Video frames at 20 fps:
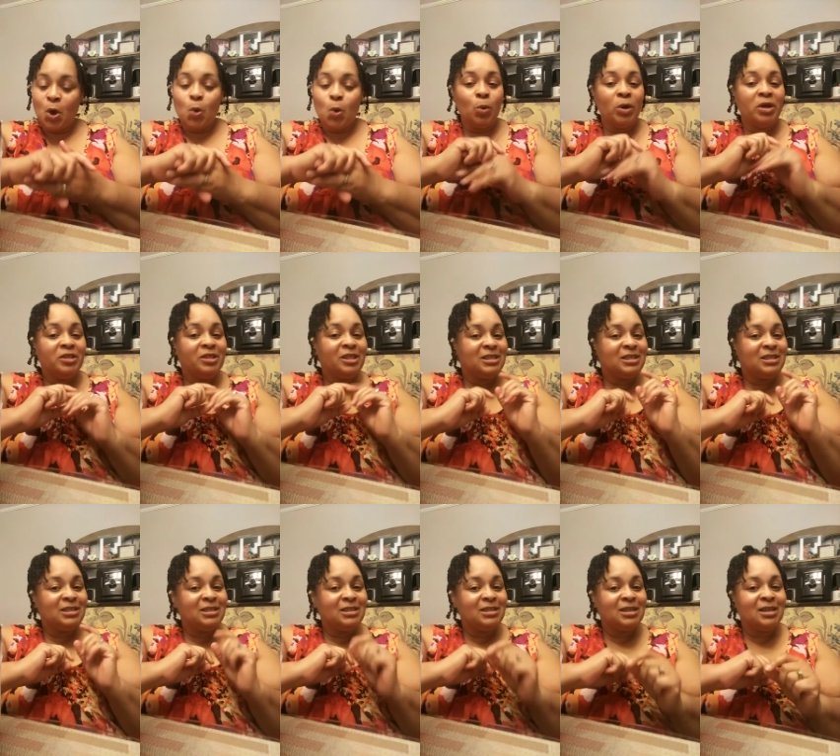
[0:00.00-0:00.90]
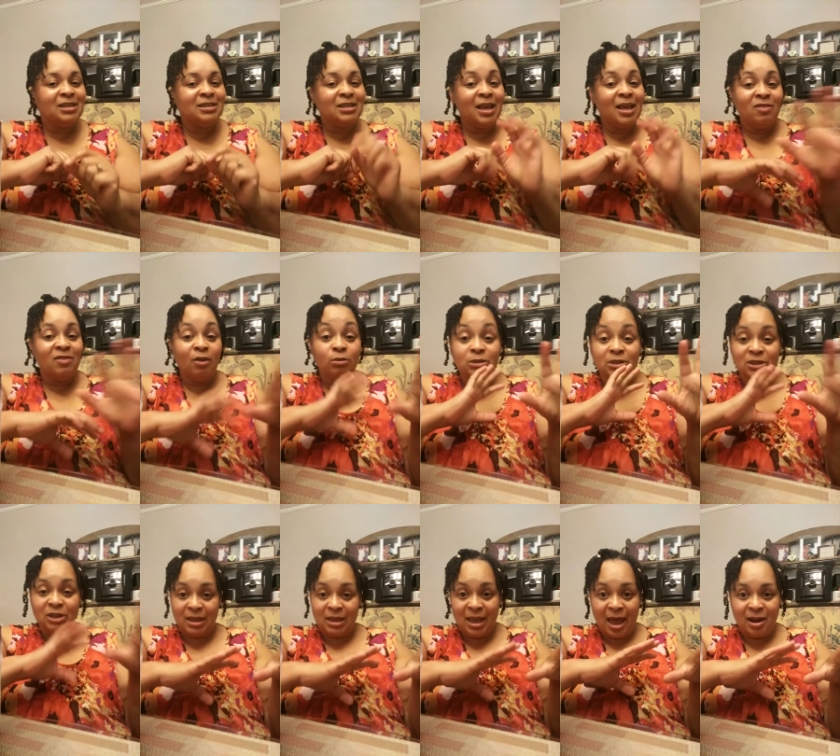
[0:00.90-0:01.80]
Well, the scent, and those
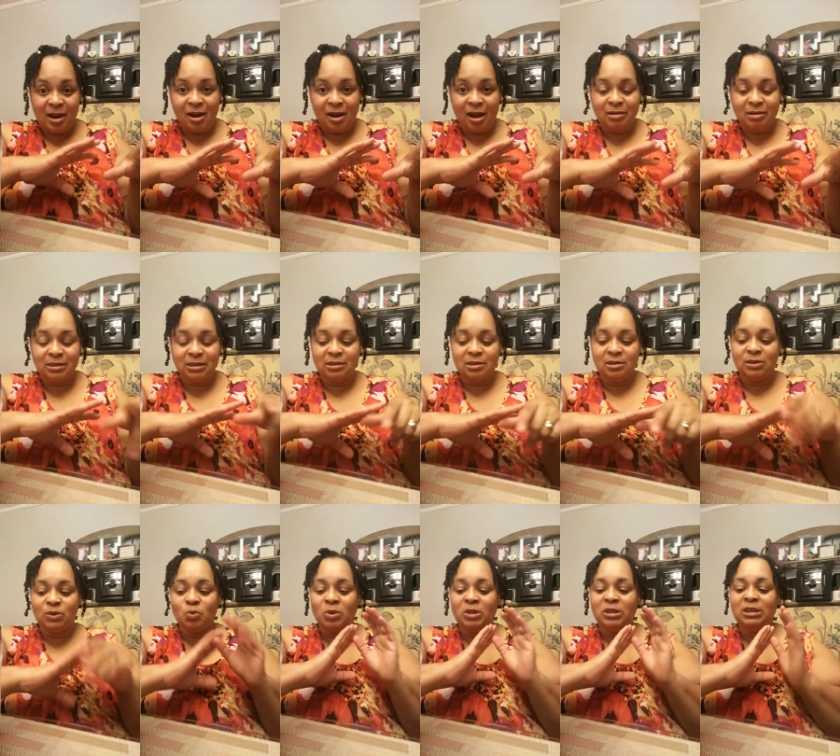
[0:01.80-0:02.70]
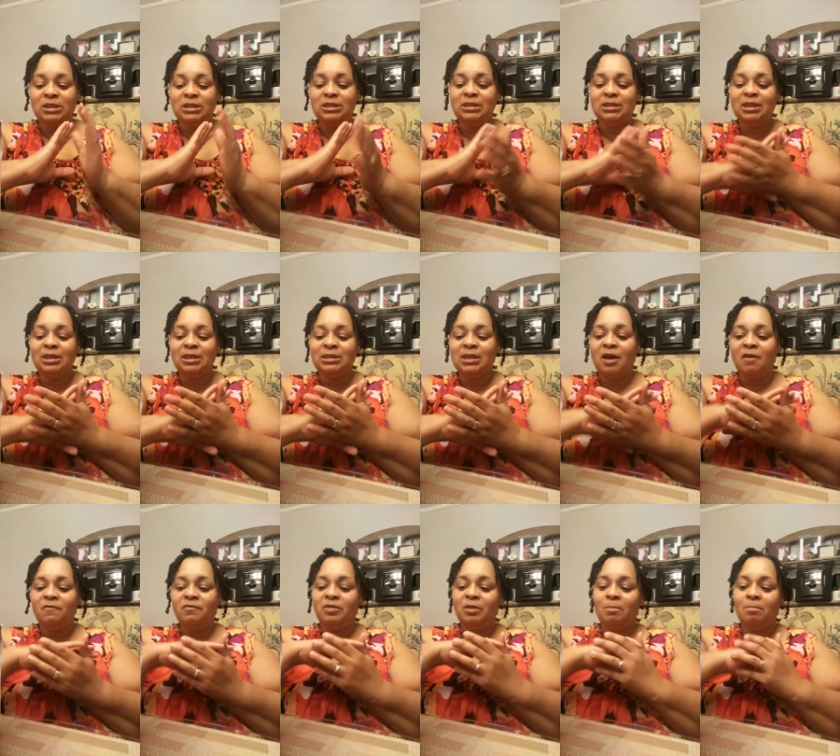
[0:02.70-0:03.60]
are the catalog scents. Well, the scent
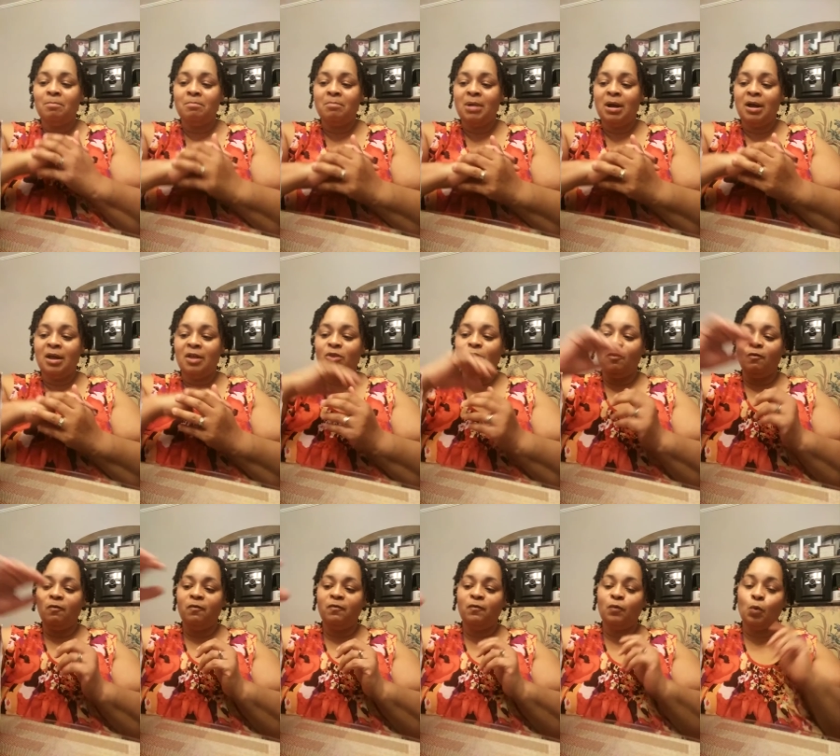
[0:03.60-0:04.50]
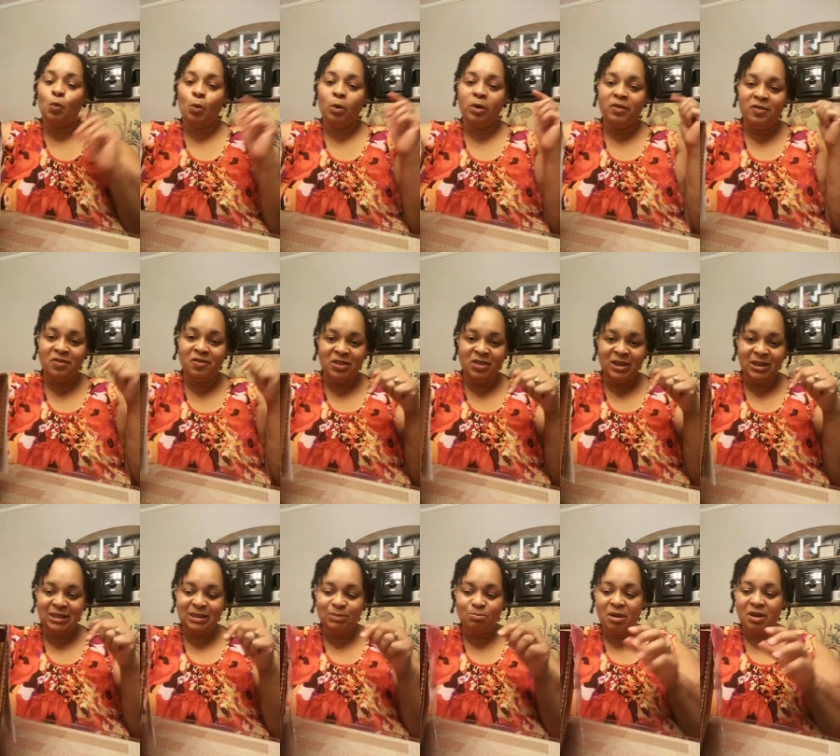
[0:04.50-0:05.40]
of the month for
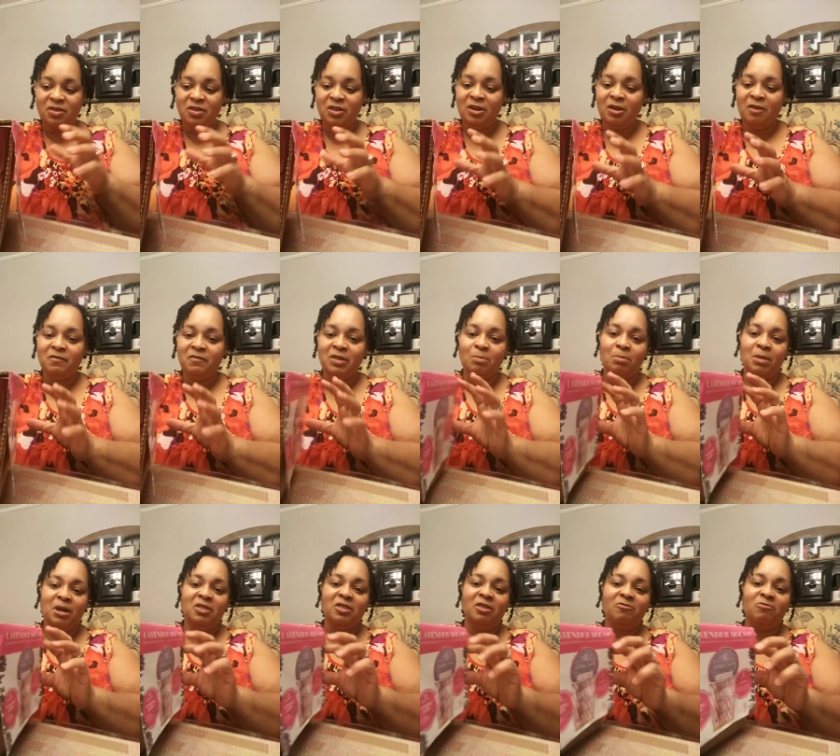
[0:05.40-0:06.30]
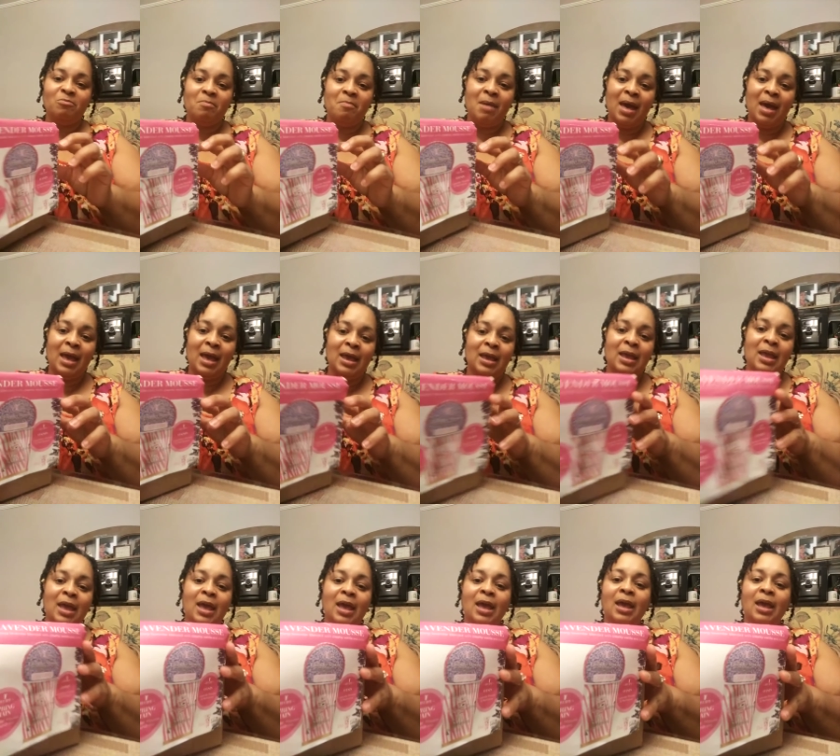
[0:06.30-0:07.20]
this month here, for the month of May,
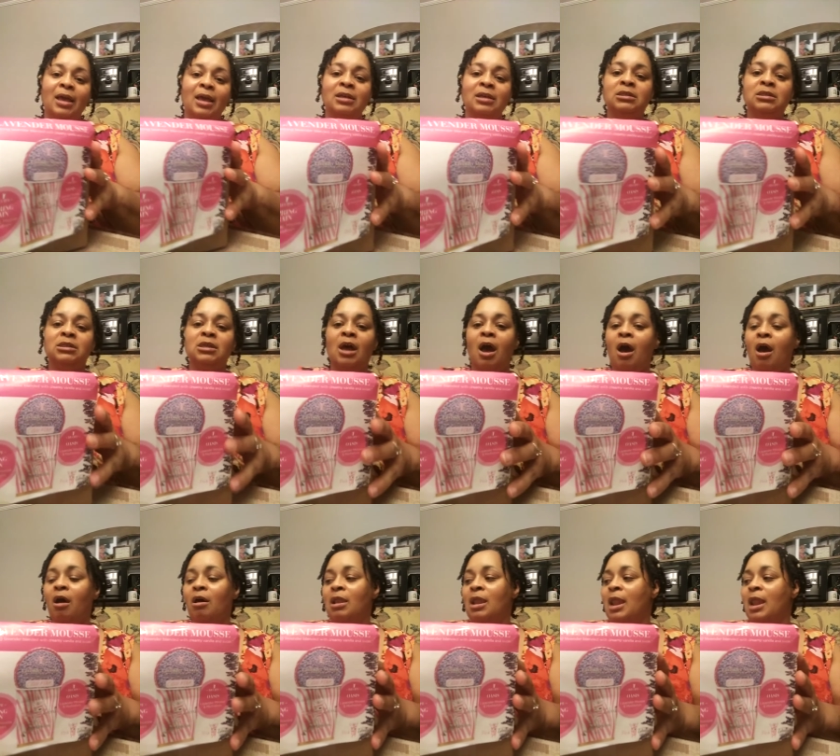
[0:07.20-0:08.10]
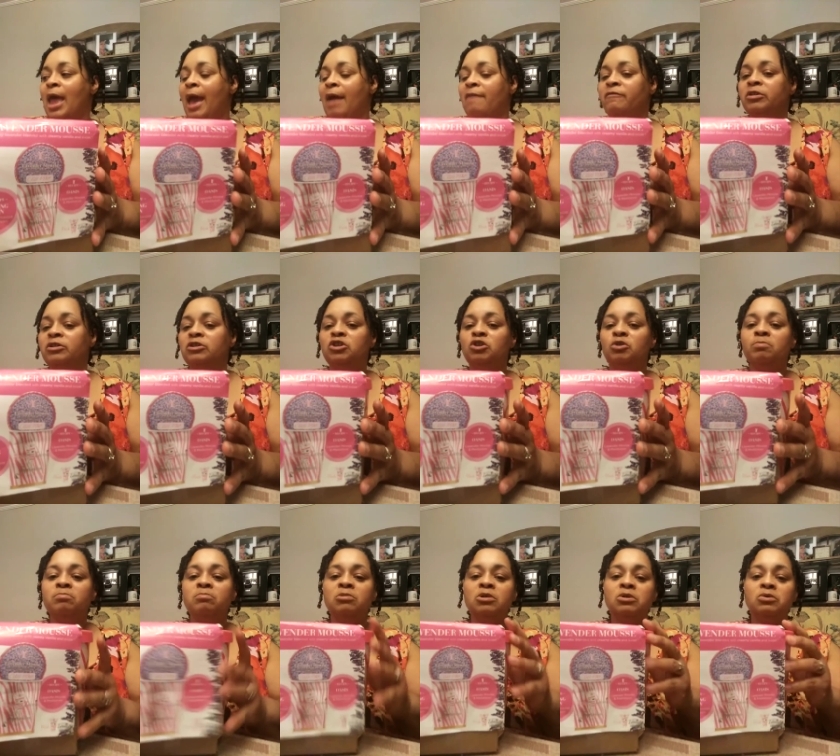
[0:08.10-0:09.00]
is called Lavender
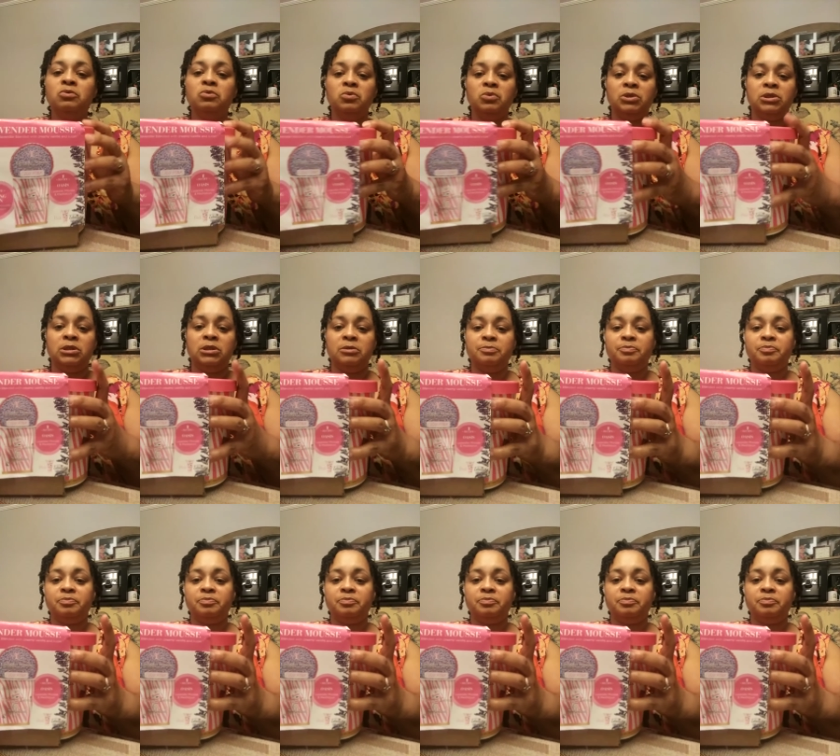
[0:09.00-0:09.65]
Mousse.